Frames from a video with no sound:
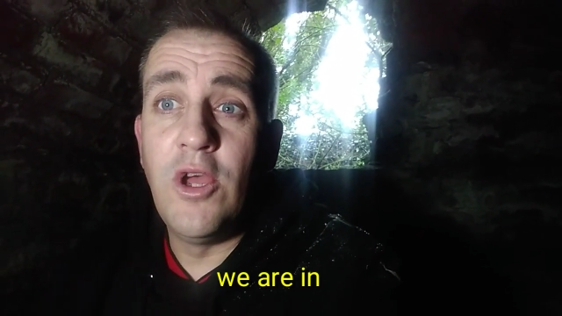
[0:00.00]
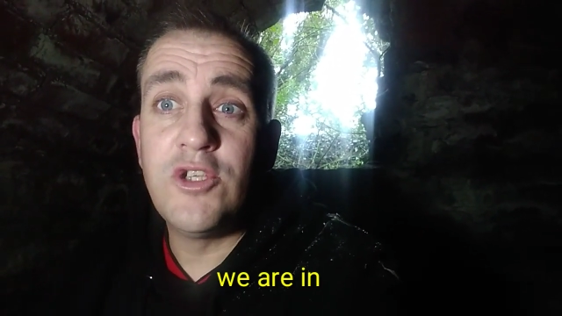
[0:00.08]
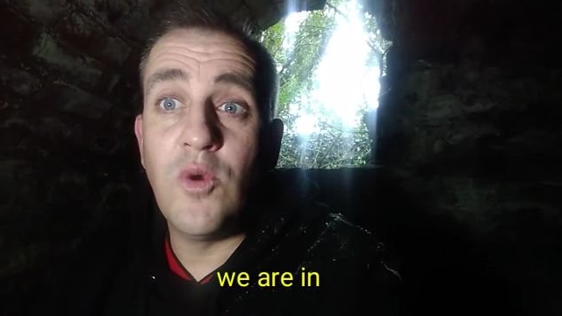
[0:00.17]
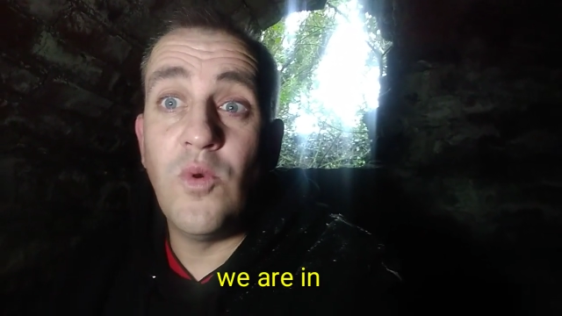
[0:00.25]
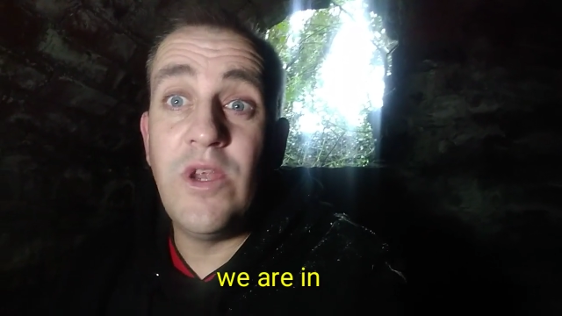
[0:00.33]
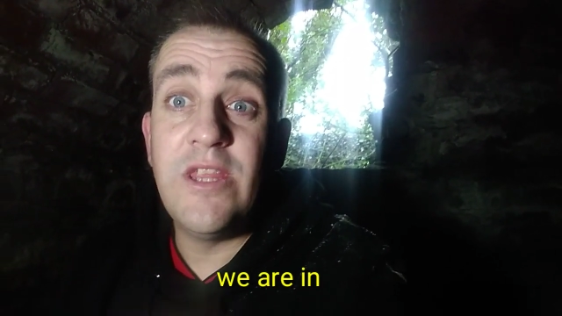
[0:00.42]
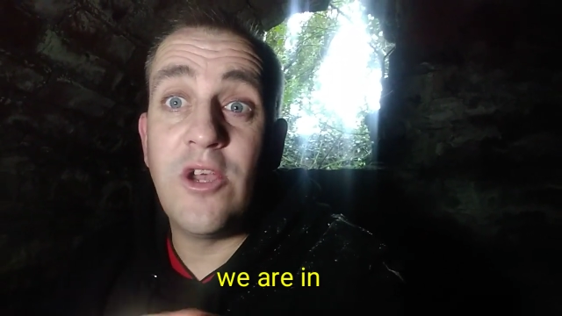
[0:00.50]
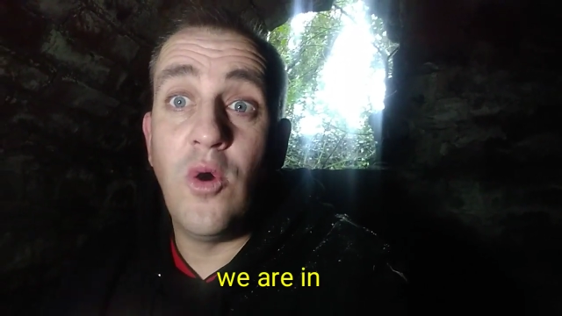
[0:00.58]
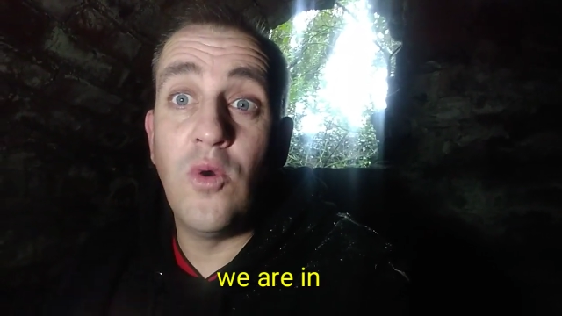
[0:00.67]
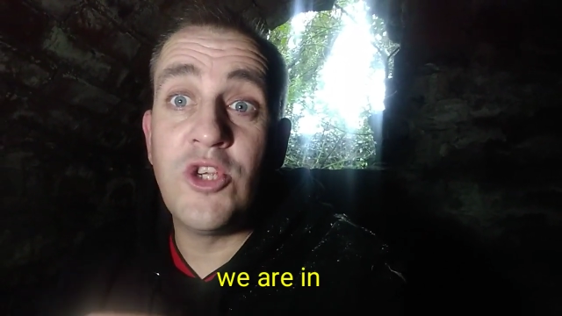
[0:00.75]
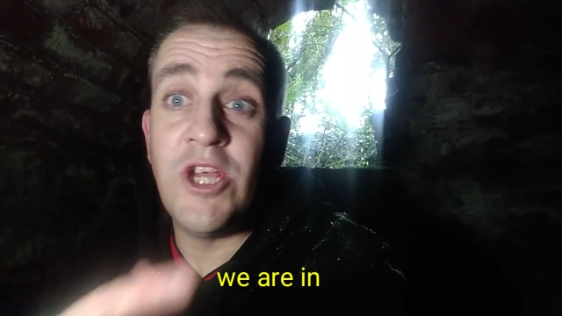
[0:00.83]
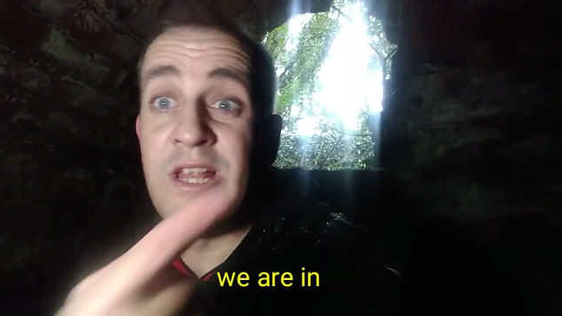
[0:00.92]
So we're in the
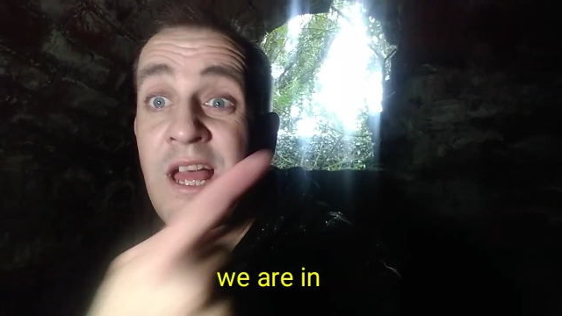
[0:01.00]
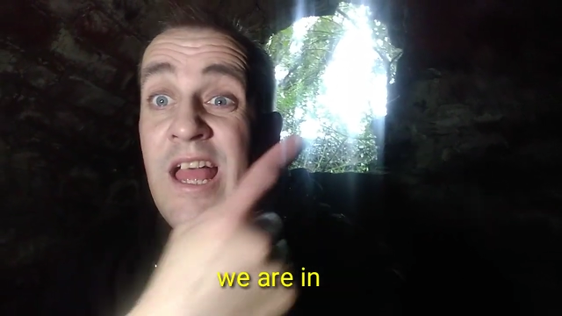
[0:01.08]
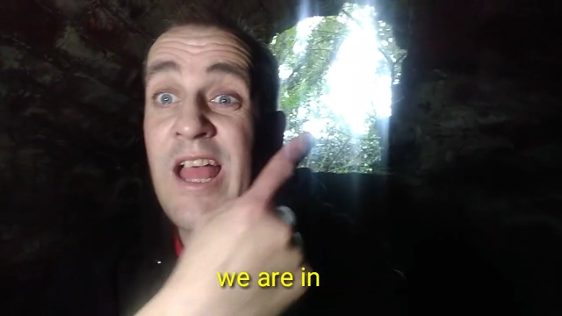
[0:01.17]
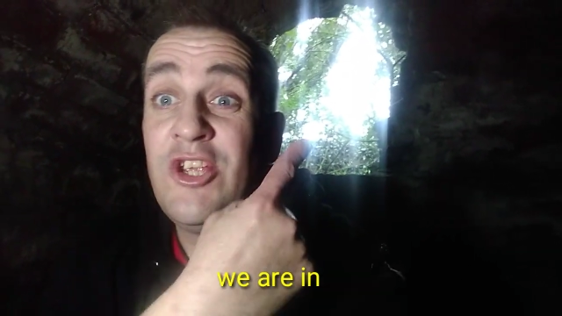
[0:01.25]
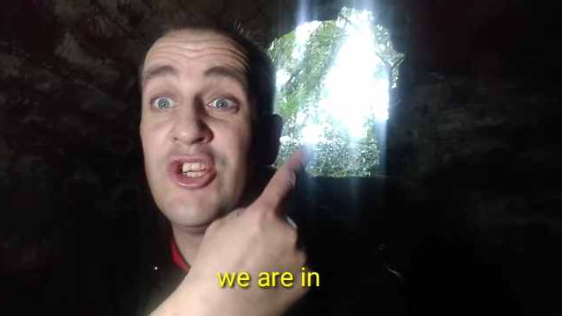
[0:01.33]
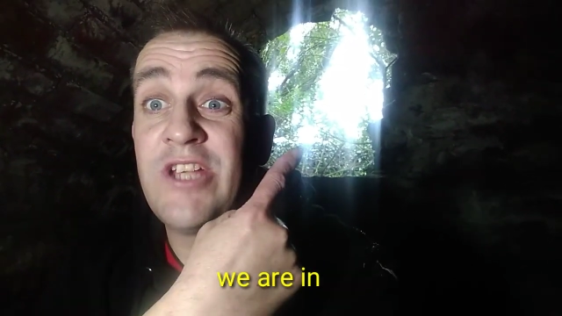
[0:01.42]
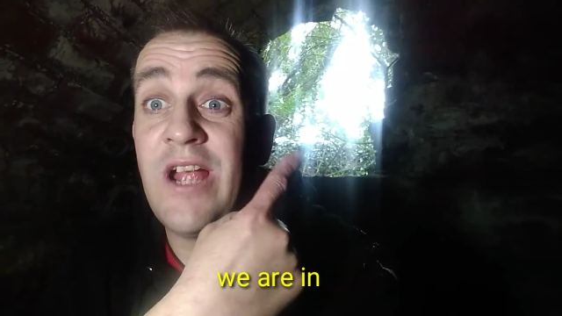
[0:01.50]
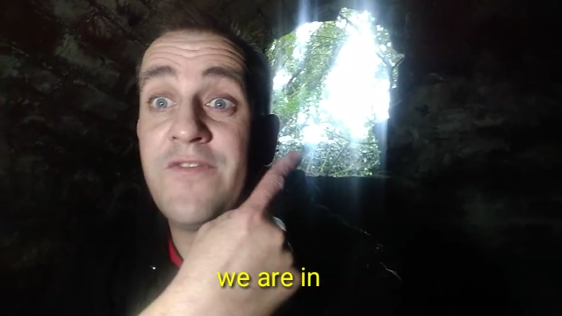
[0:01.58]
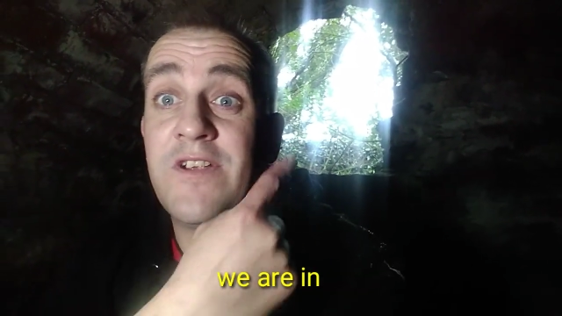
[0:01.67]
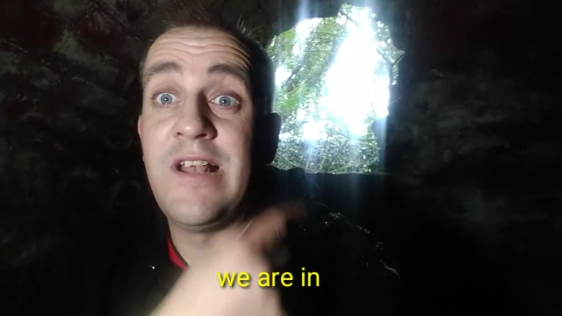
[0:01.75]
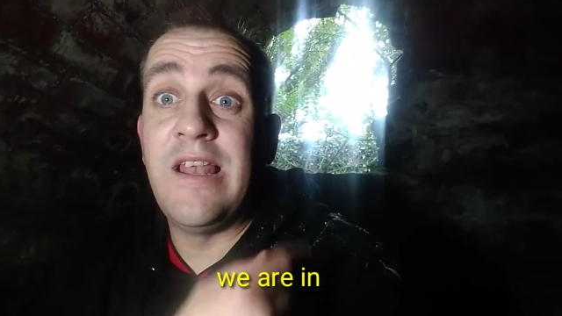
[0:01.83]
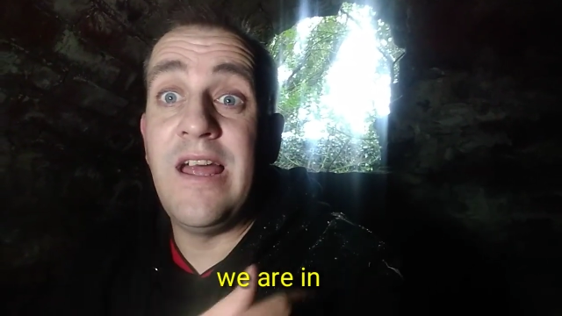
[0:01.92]
coal shed, just
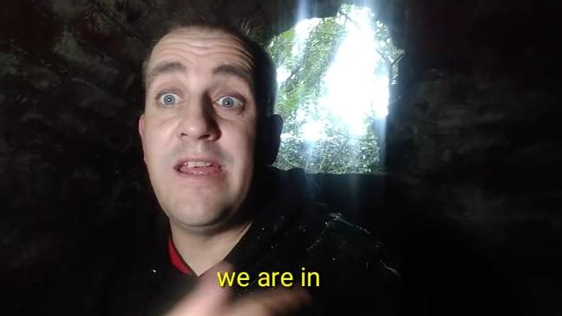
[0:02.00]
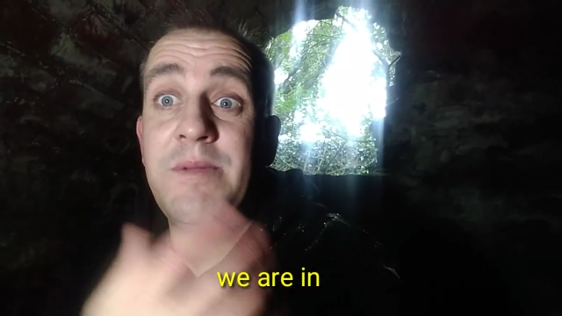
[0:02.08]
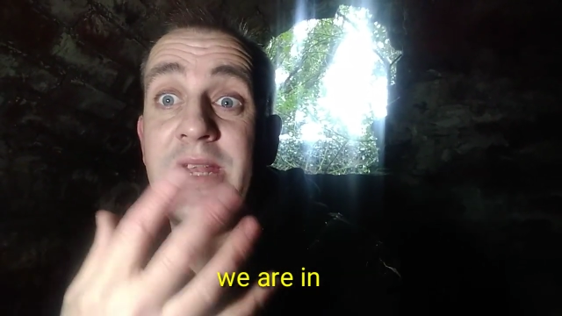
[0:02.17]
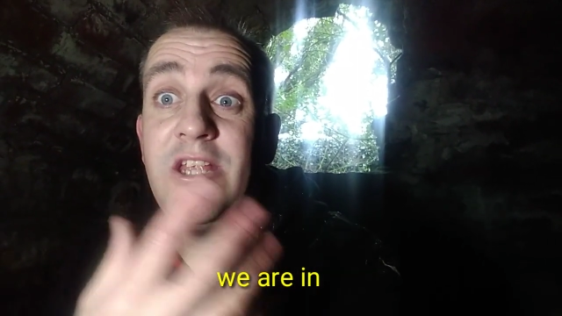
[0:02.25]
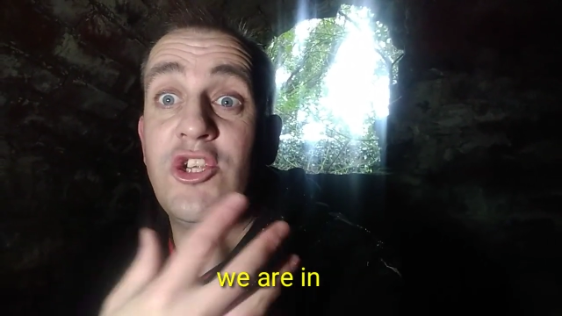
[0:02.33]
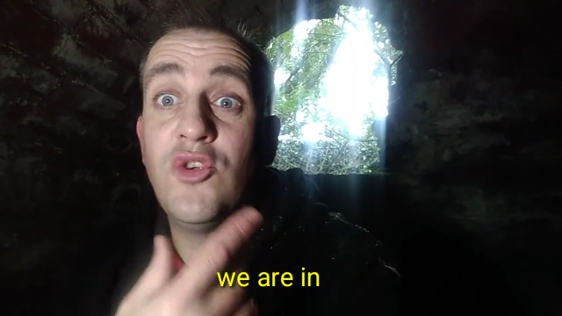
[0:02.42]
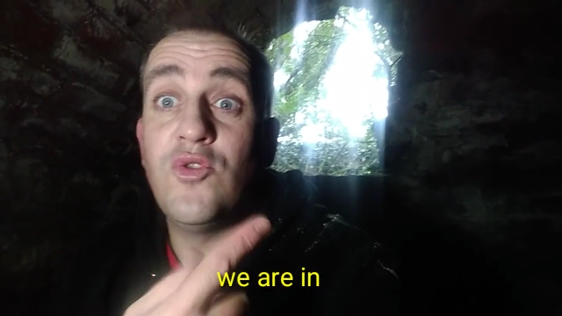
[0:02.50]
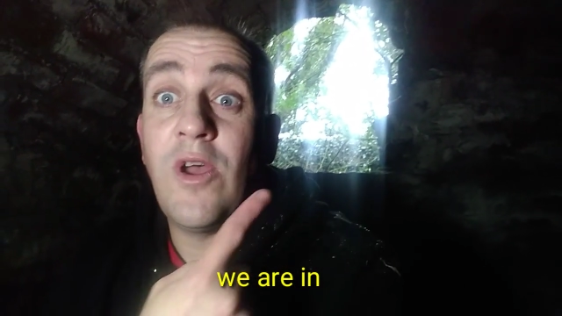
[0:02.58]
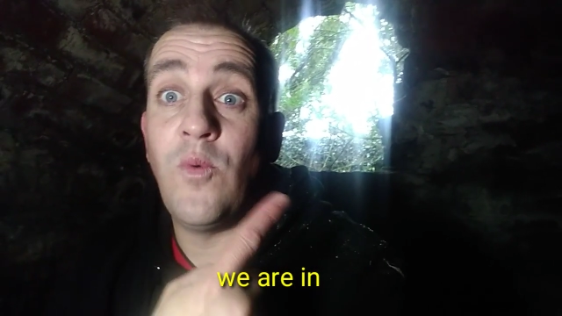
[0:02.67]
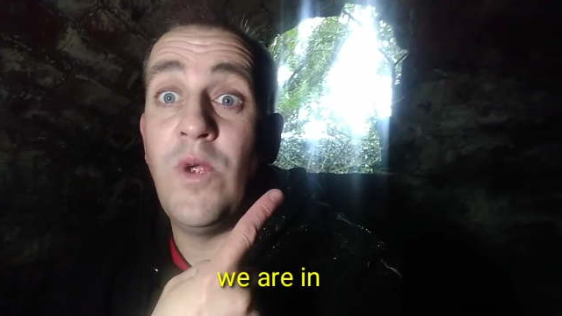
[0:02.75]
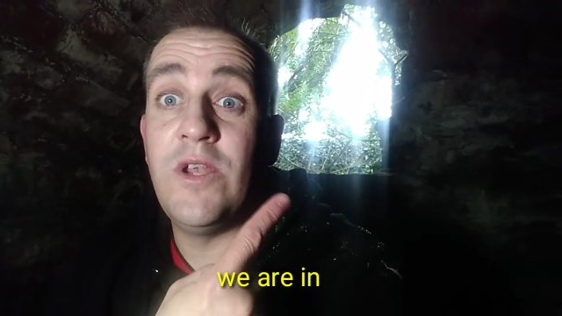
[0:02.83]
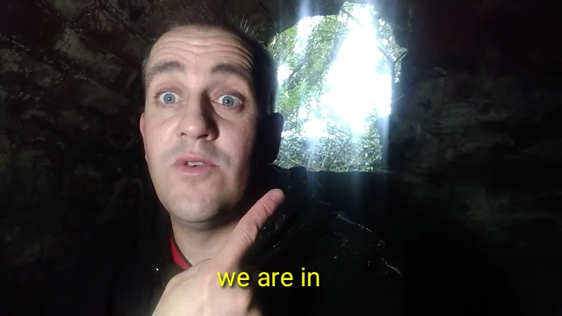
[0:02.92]
after climbing in through
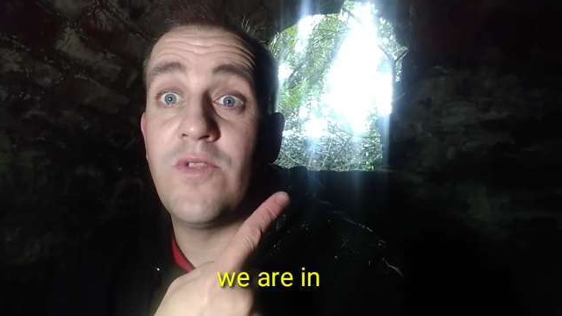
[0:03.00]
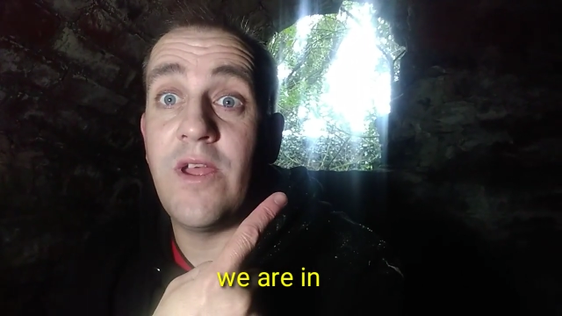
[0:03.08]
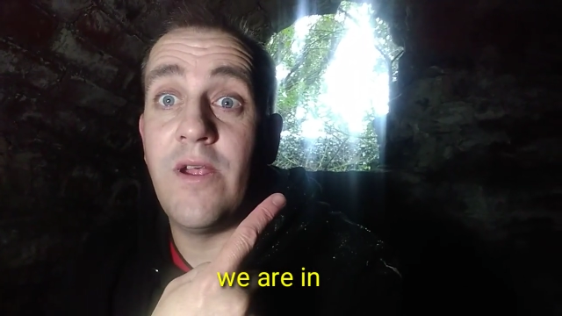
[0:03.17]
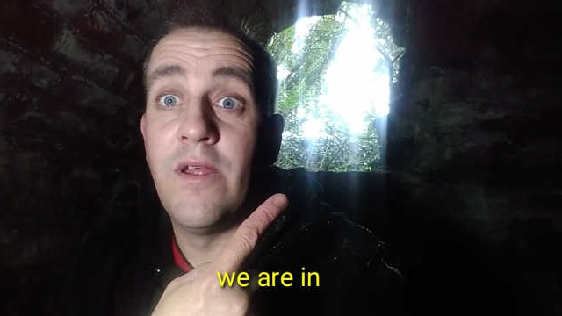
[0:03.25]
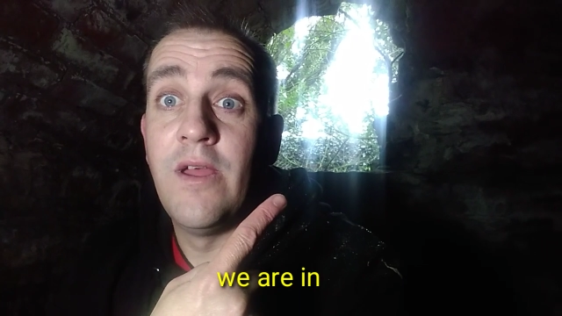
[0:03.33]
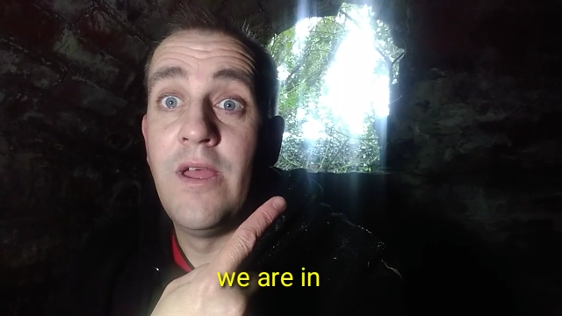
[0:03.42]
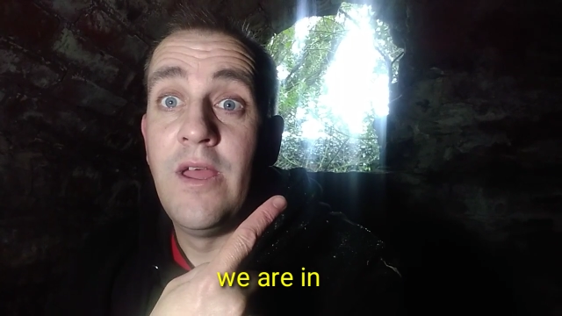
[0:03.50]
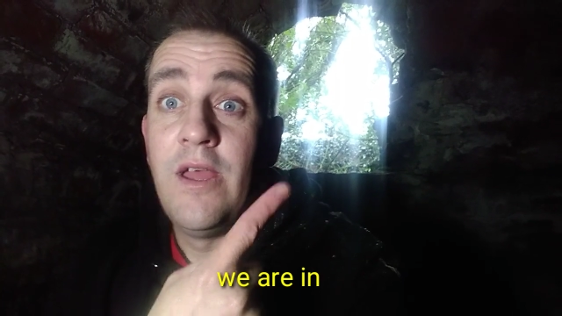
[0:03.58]
that window there.